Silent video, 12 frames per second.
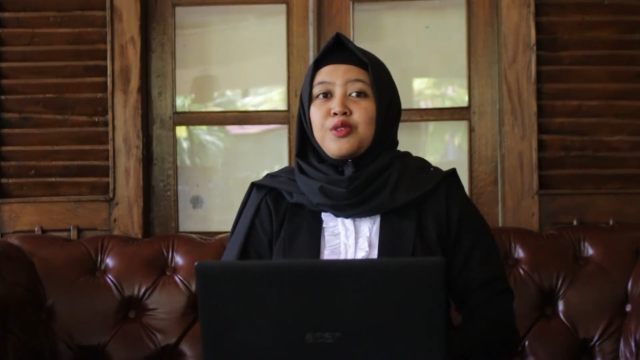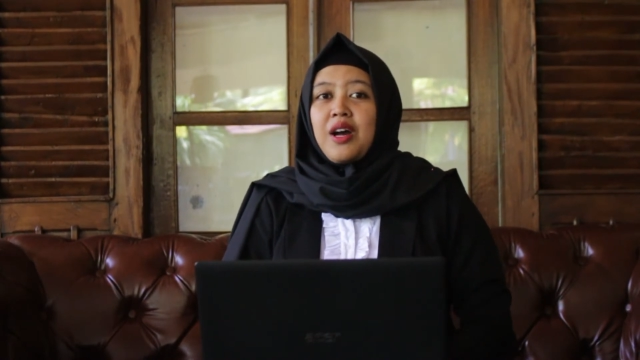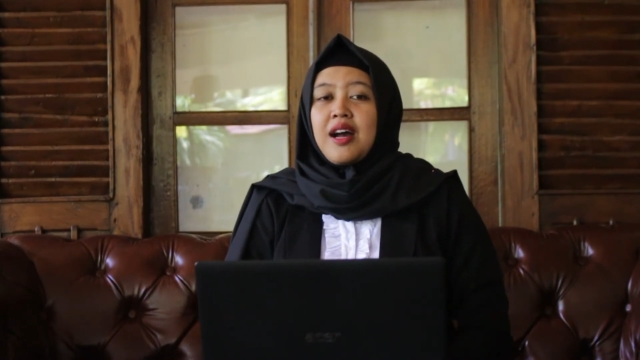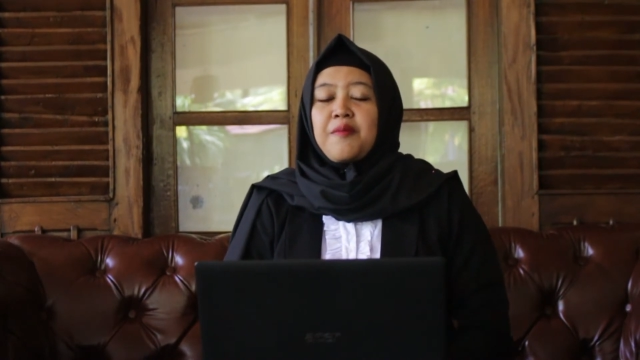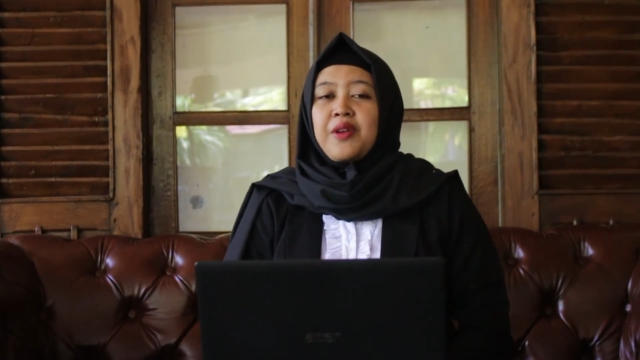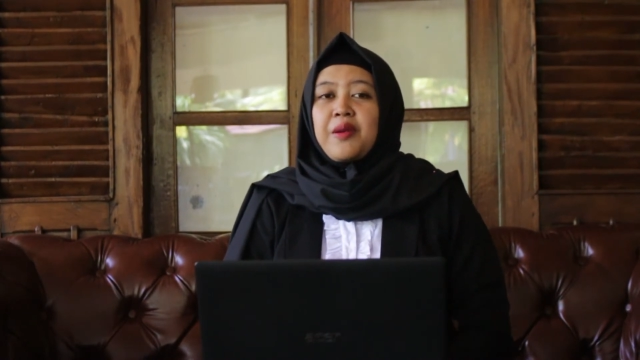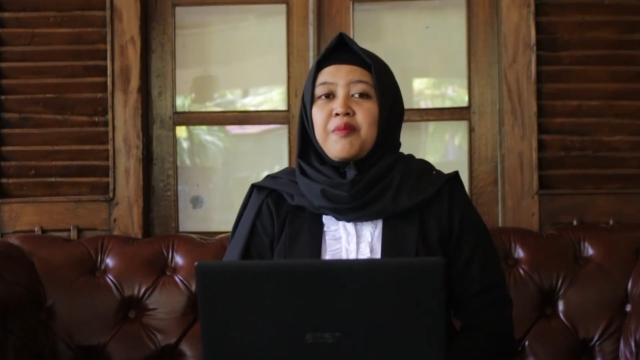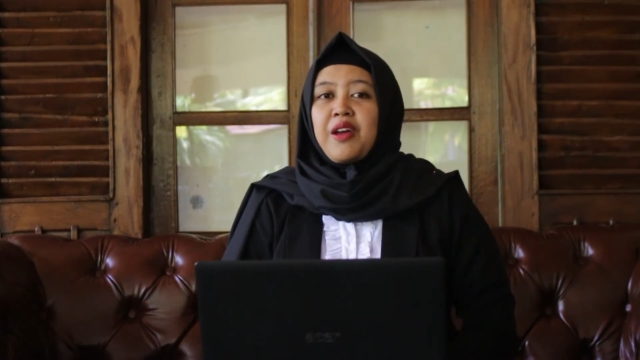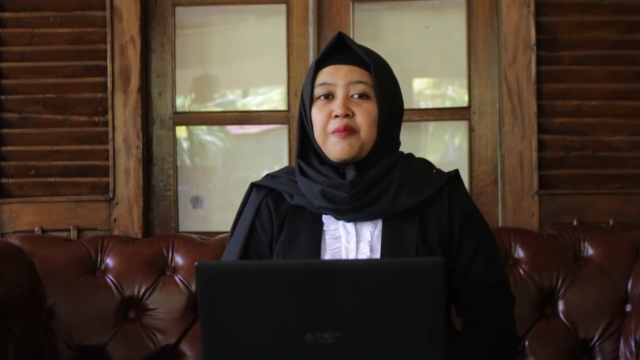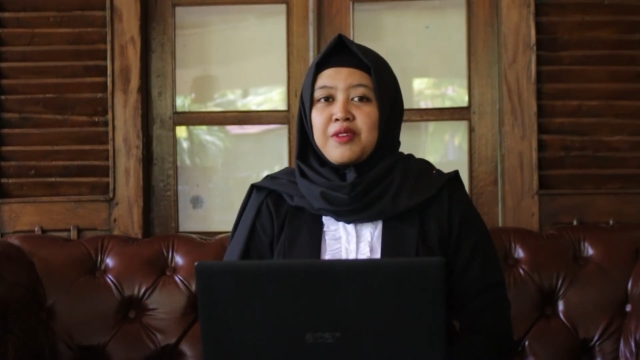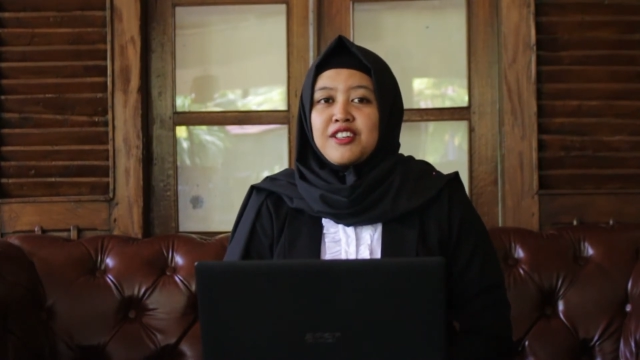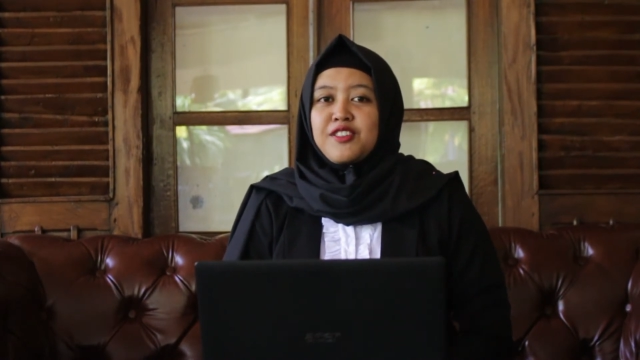To
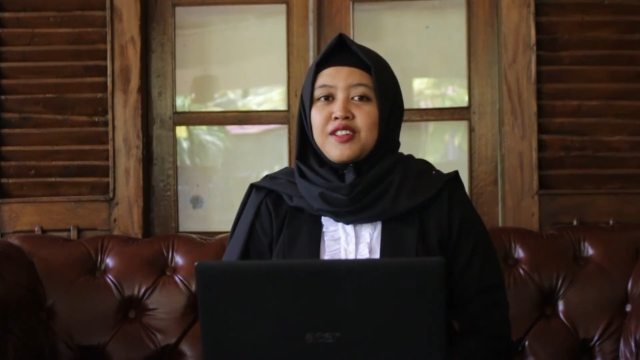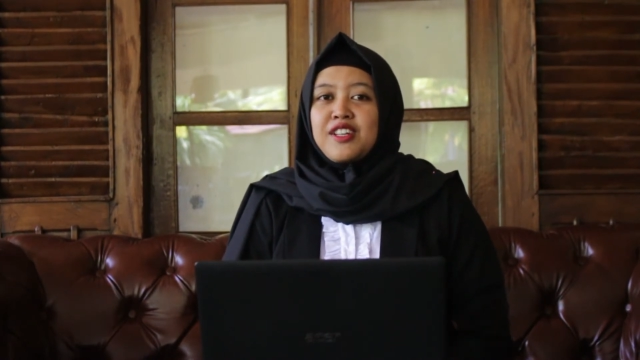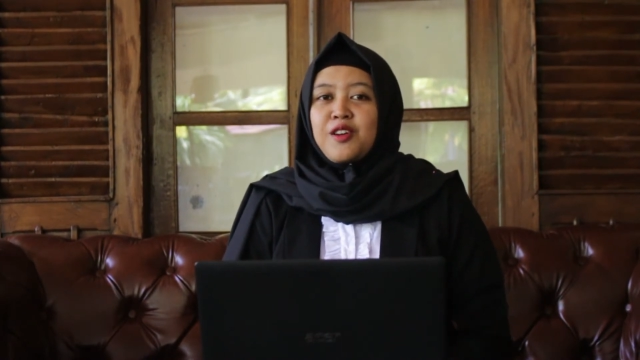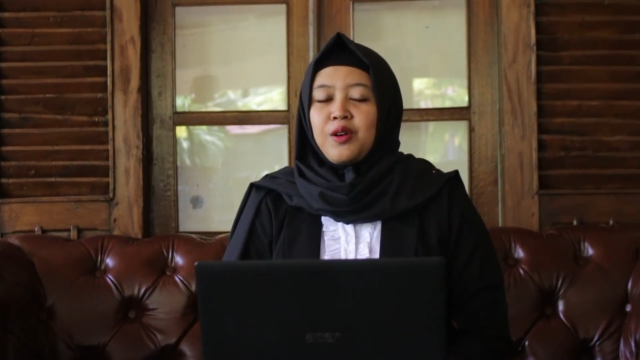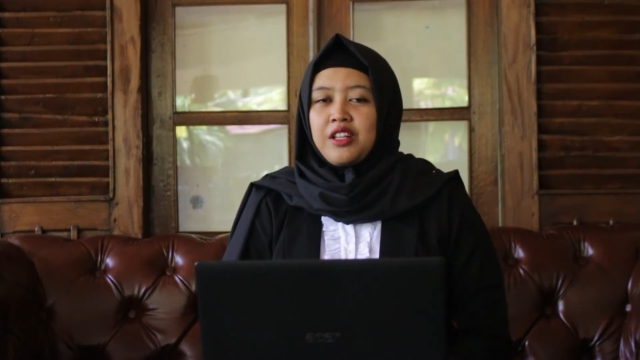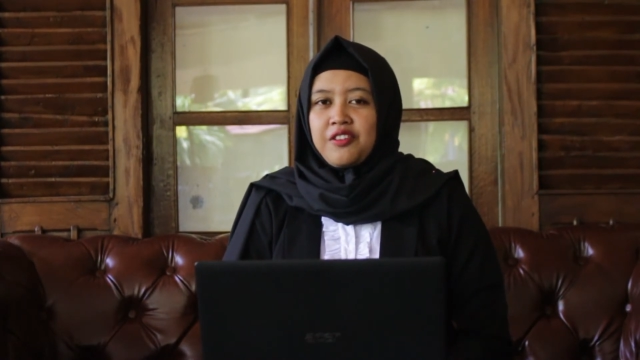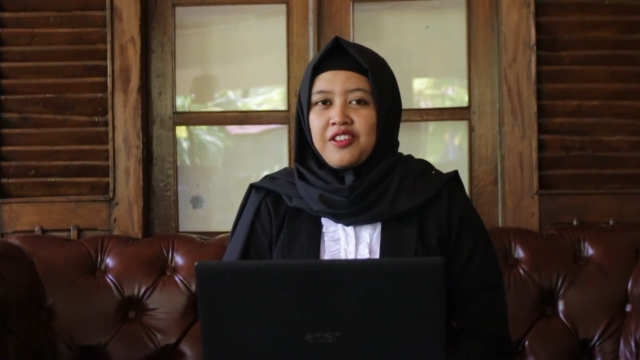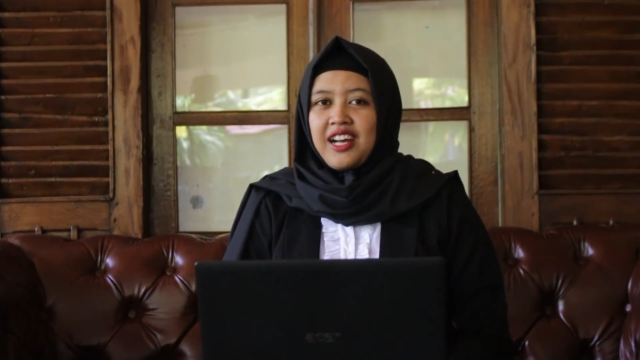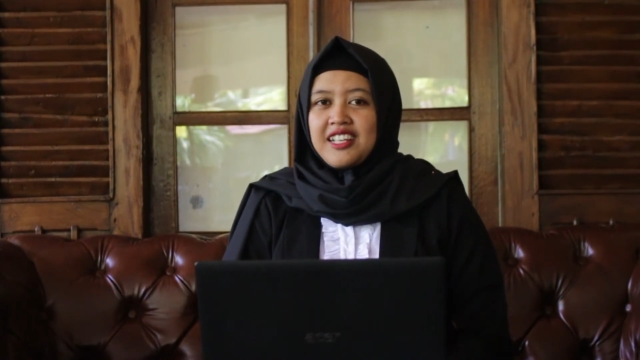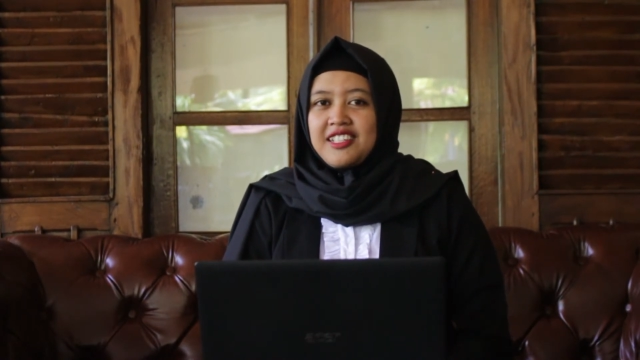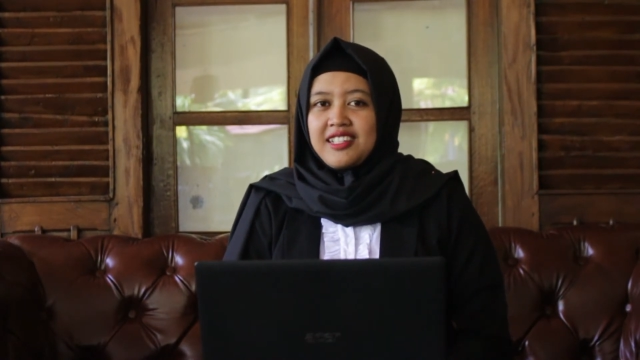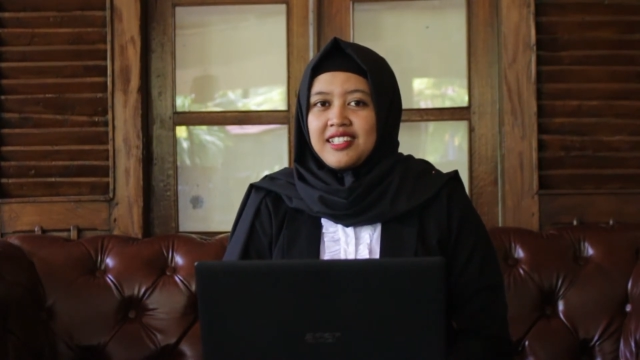upgrade my personal
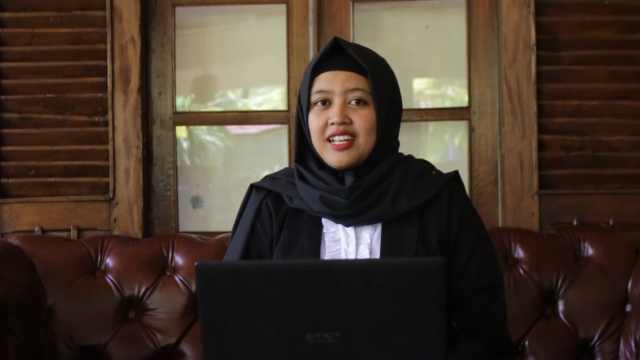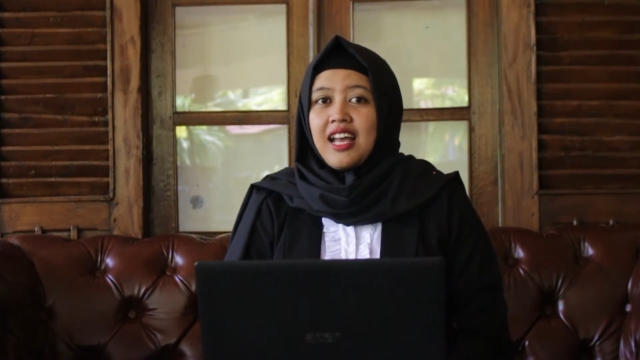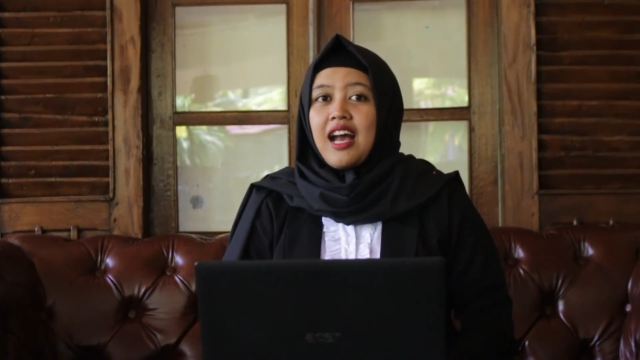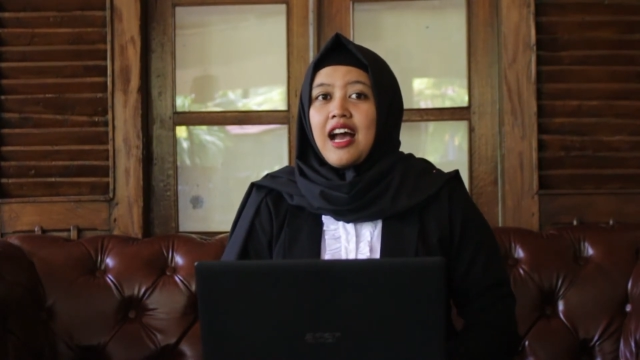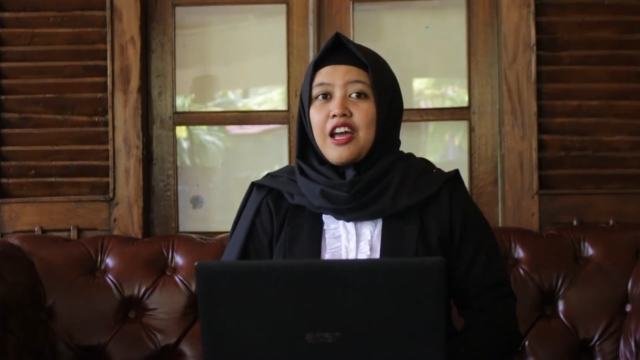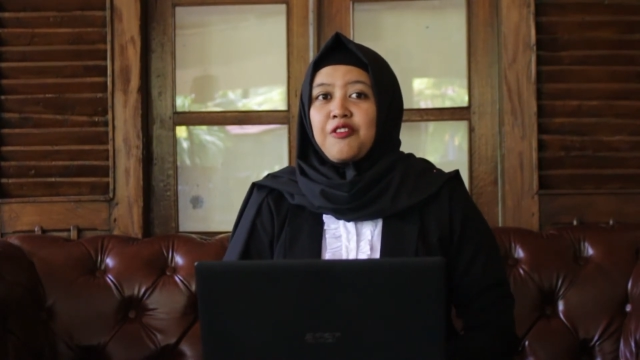qualification,